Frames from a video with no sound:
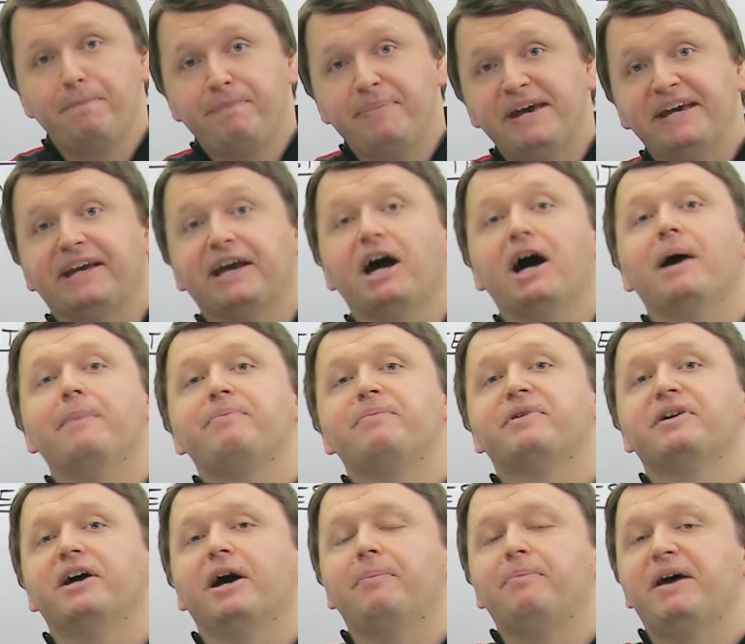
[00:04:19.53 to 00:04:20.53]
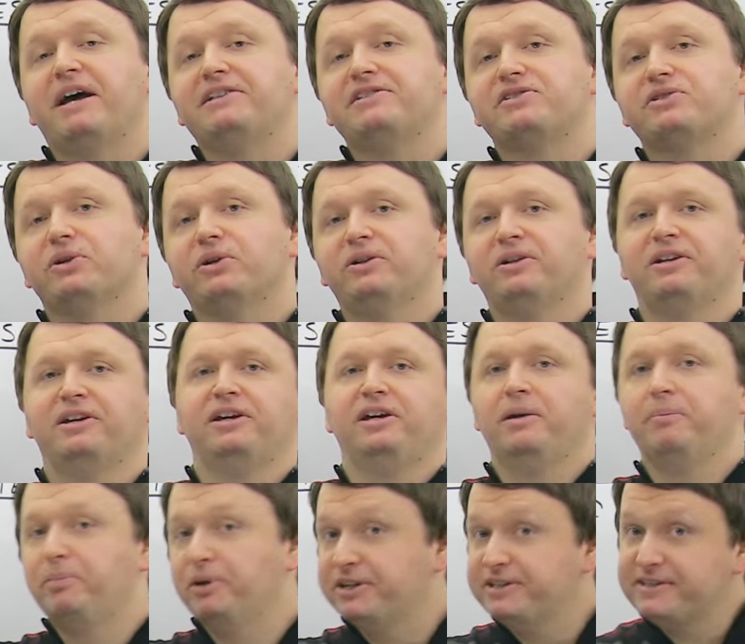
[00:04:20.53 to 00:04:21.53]
pick up a pencil,
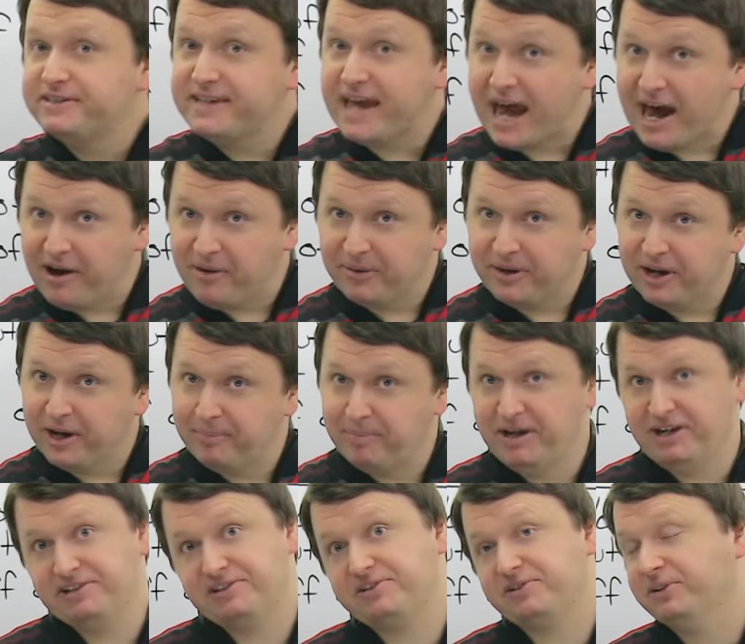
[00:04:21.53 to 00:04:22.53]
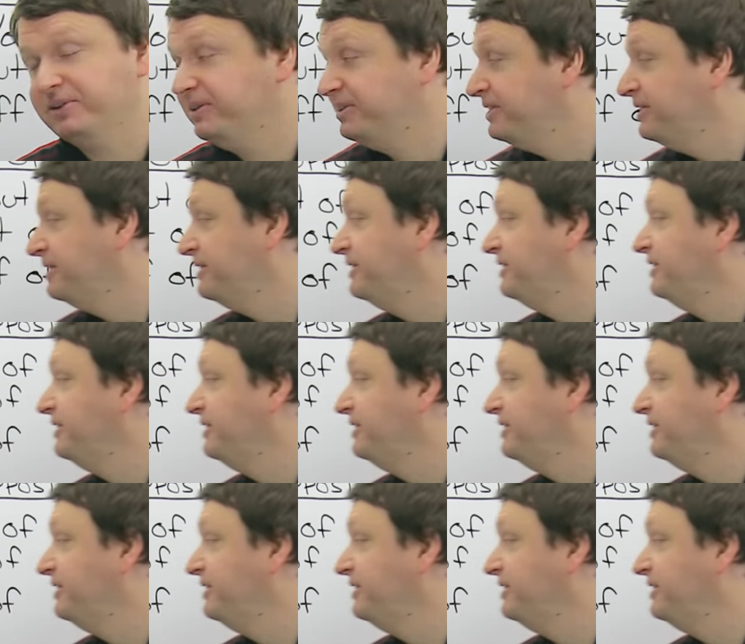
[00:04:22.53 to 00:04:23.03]
put down a pencil.